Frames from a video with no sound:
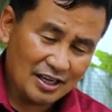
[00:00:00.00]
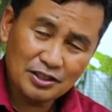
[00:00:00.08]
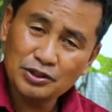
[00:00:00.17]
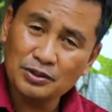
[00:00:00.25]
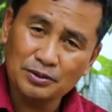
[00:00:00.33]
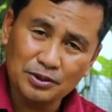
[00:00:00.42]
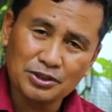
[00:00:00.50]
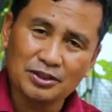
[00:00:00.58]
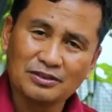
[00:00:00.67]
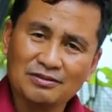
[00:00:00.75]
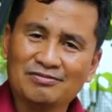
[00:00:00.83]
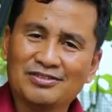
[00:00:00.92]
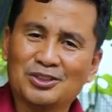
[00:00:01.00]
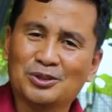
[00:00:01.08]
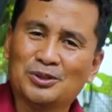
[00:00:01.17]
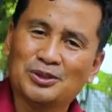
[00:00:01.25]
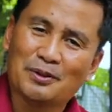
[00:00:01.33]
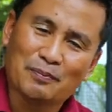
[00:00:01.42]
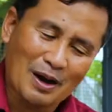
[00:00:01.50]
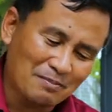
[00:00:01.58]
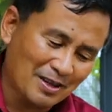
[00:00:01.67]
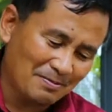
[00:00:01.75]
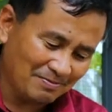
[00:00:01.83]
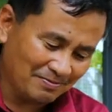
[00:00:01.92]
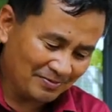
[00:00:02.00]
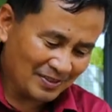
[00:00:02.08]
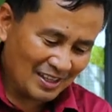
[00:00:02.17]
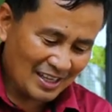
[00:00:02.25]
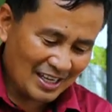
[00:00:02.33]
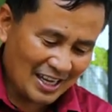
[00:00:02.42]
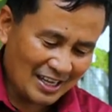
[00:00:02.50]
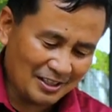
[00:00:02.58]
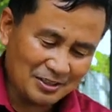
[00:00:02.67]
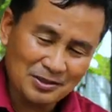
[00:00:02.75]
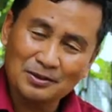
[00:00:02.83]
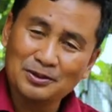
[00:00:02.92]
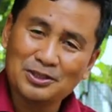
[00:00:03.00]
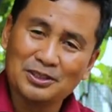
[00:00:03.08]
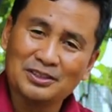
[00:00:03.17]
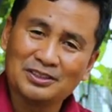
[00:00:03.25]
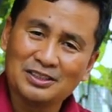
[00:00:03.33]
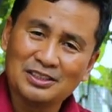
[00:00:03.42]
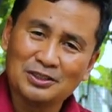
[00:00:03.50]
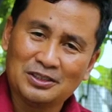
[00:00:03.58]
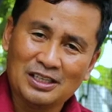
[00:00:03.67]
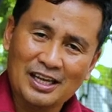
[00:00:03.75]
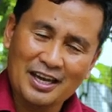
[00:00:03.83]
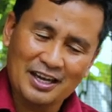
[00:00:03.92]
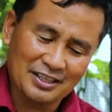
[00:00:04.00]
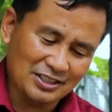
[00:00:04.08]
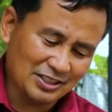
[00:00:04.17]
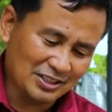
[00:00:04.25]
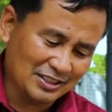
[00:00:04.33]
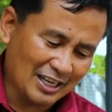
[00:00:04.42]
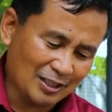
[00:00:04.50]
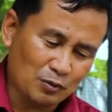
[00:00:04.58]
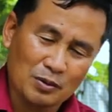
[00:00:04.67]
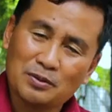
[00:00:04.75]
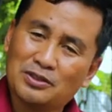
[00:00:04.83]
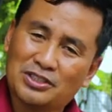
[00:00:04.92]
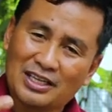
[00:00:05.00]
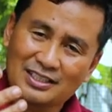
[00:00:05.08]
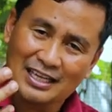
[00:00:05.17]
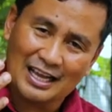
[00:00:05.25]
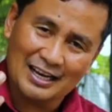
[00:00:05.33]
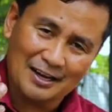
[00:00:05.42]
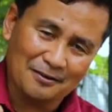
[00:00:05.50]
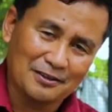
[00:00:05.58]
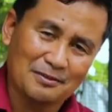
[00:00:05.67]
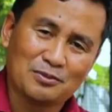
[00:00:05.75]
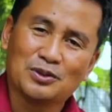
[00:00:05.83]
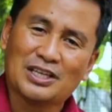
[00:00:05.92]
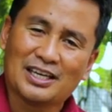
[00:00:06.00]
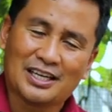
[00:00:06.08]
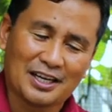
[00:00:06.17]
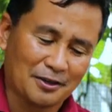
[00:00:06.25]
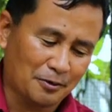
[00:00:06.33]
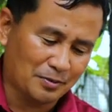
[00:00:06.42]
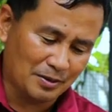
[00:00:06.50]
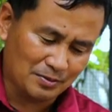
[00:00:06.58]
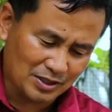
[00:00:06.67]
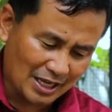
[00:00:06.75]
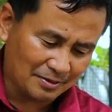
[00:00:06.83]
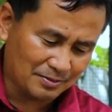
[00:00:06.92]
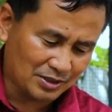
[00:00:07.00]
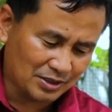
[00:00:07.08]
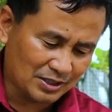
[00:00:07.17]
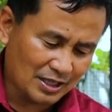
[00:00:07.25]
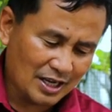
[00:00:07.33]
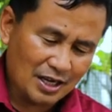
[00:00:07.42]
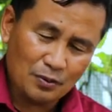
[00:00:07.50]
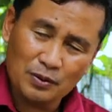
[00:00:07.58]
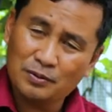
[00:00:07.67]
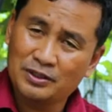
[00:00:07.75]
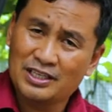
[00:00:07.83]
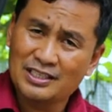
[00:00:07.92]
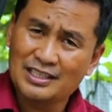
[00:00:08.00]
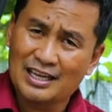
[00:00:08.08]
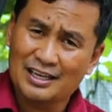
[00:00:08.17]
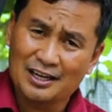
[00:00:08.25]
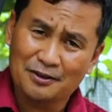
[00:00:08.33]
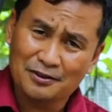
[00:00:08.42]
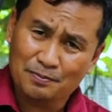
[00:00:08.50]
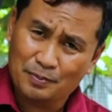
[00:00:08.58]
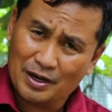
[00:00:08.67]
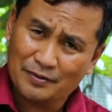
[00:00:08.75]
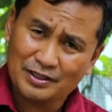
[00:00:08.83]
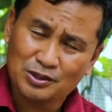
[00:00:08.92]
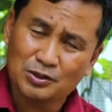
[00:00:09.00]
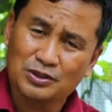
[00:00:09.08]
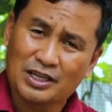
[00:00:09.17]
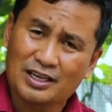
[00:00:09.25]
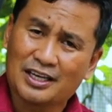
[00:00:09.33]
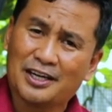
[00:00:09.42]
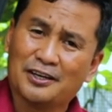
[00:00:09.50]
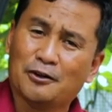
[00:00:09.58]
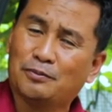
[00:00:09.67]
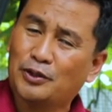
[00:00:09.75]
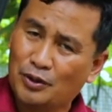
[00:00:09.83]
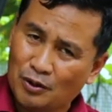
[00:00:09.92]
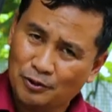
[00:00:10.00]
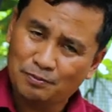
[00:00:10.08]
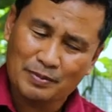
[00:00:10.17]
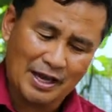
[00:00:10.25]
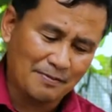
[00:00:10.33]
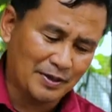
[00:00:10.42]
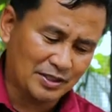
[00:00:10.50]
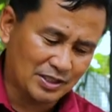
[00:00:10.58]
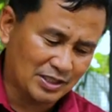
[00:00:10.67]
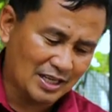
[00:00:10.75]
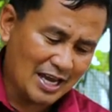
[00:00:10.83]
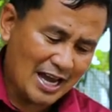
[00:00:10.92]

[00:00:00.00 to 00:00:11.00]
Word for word: solution to the problem, and the solution is that we will just allow them to take care of themselves. We will just allow the parents to take care of their own babies.